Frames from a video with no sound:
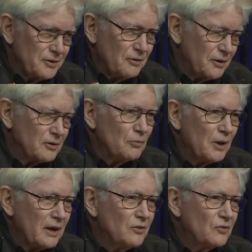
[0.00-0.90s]
going to
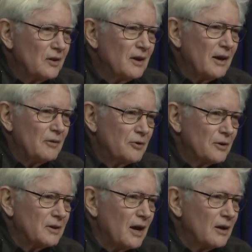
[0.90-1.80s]
waste
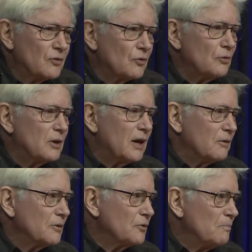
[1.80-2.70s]
during non-school hours.